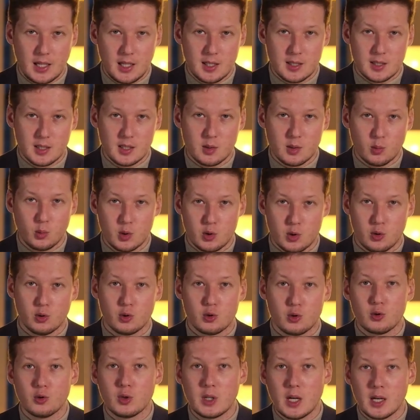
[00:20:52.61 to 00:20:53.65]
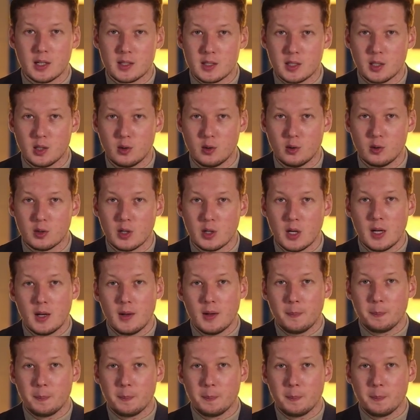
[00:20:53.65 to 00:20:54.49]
cases which you should execute